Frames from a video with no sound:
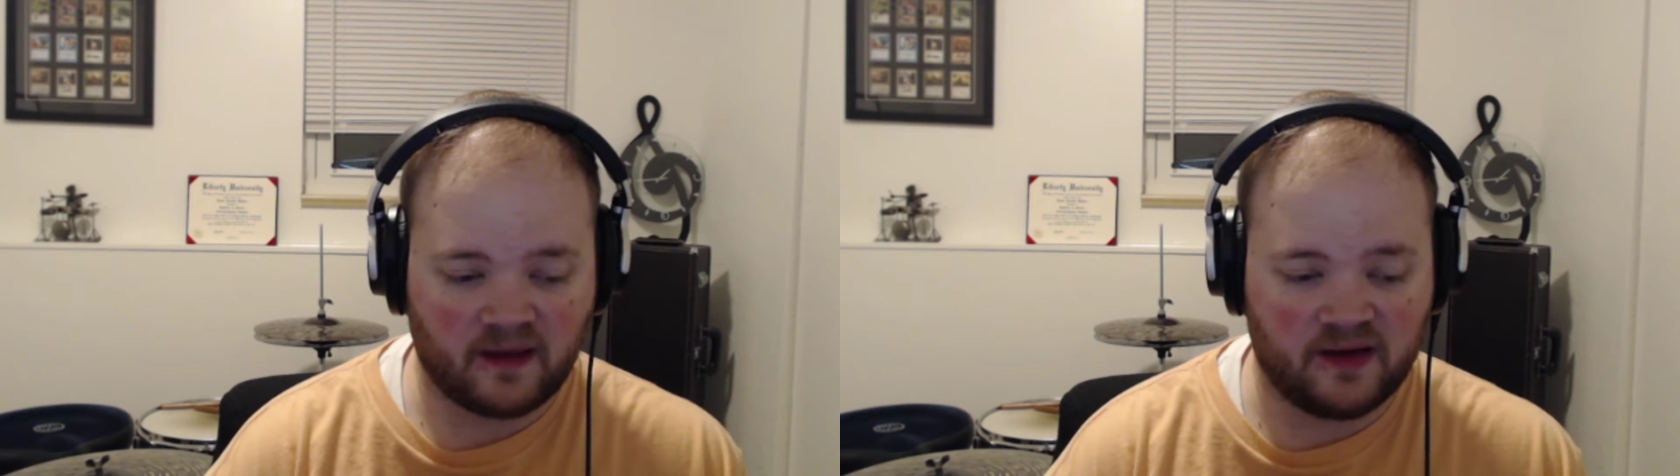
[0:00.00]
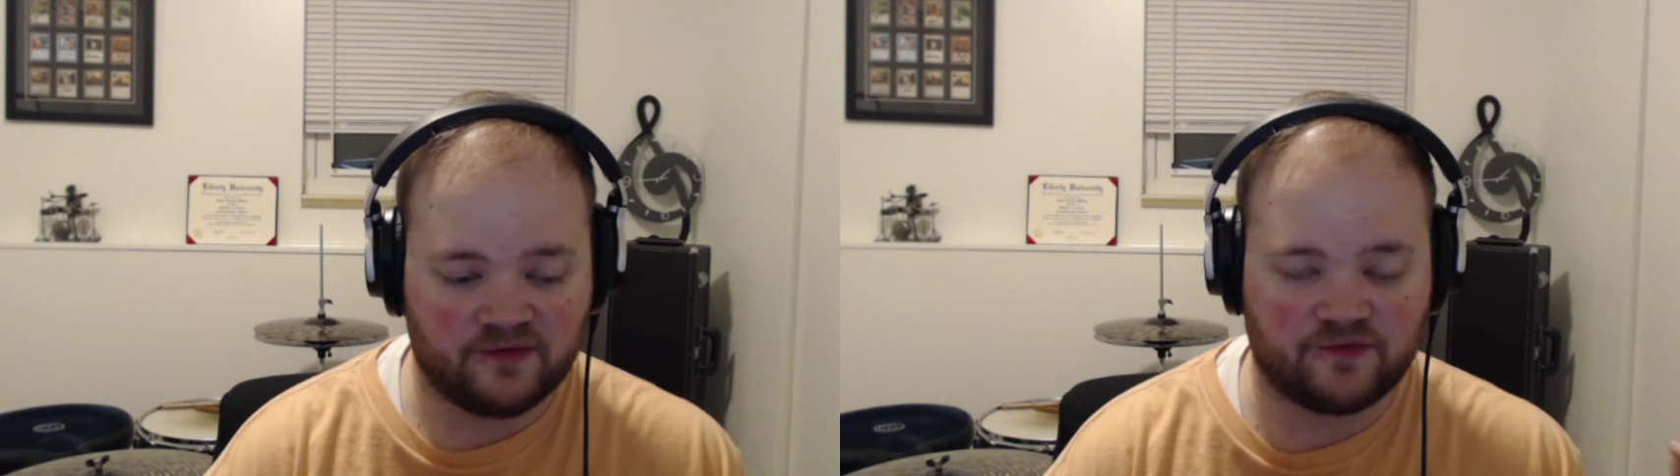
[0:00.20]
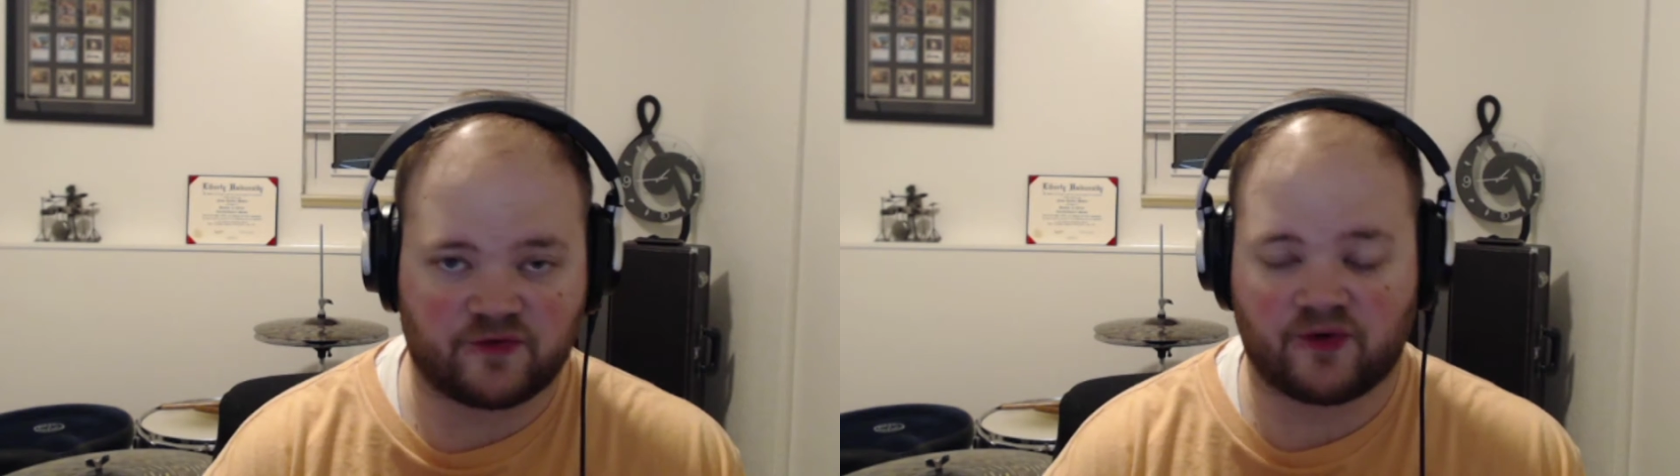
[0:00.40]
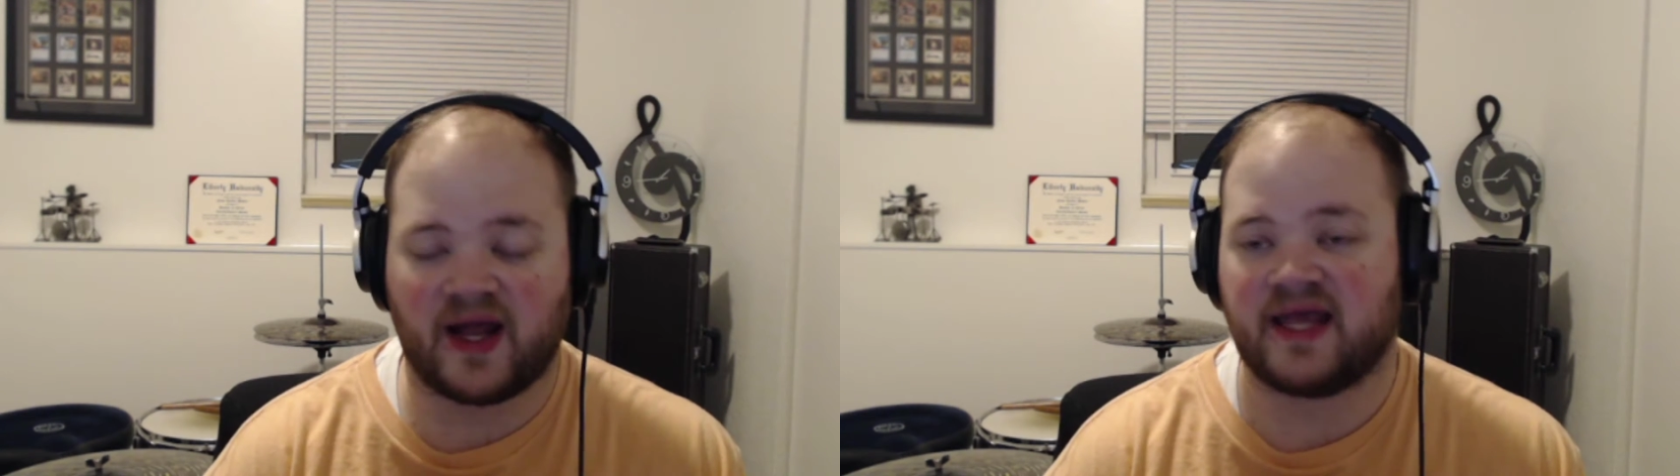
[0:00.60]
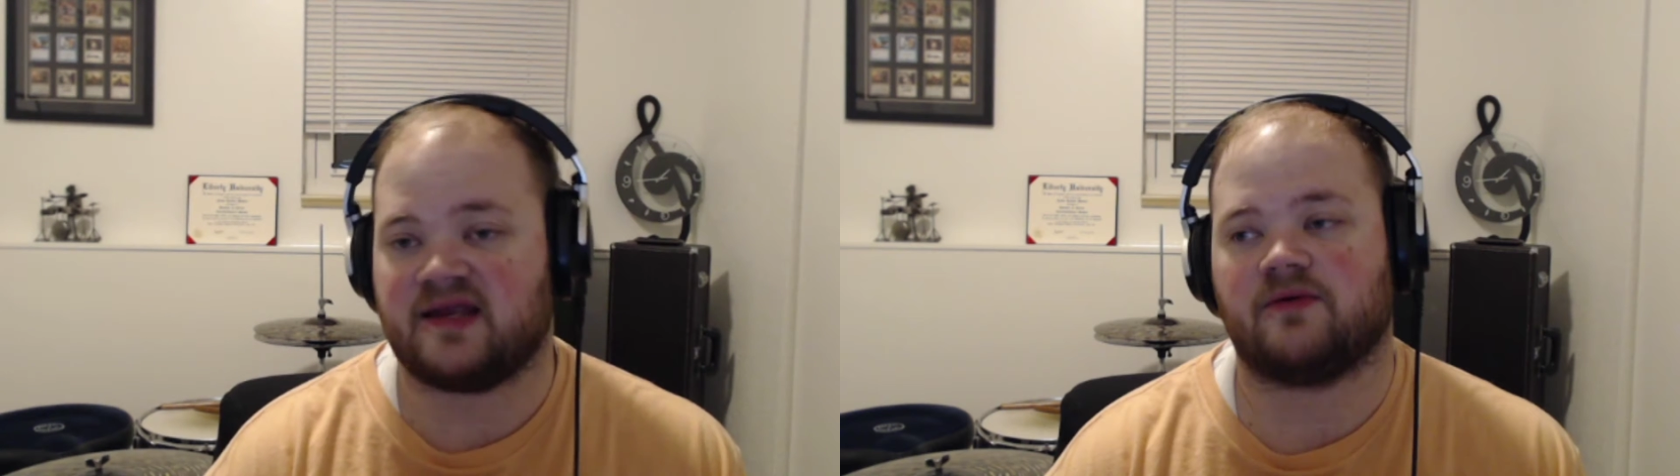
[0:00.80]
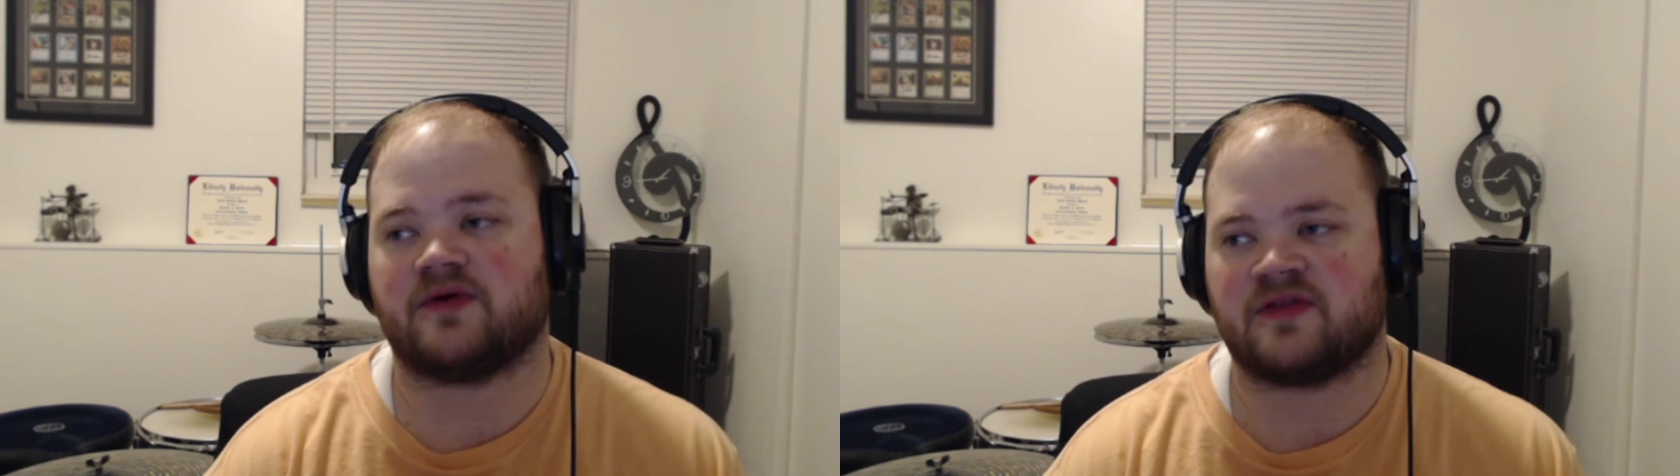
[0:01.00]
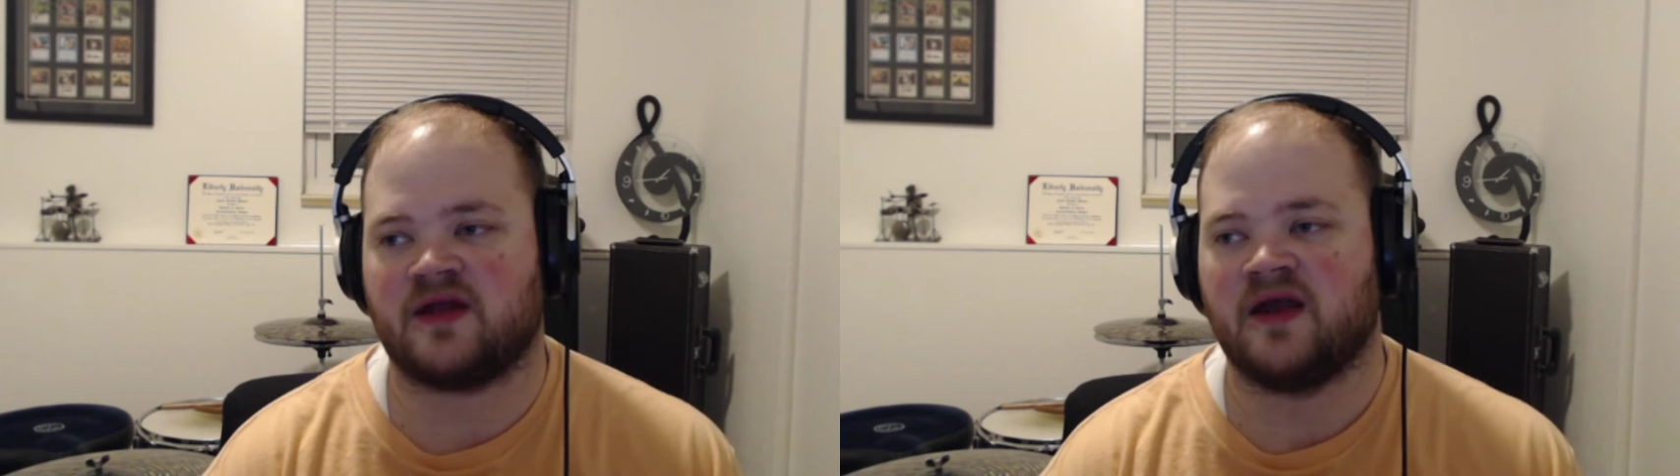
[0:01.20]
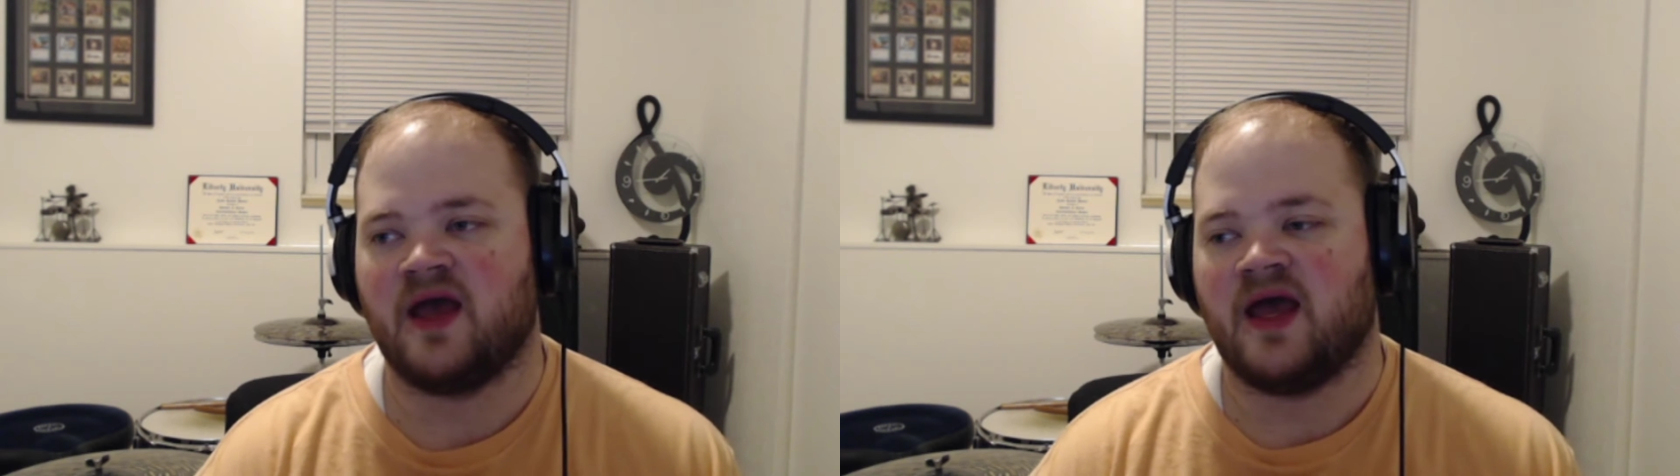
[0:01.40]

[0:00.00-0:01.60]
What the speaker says: variety with it.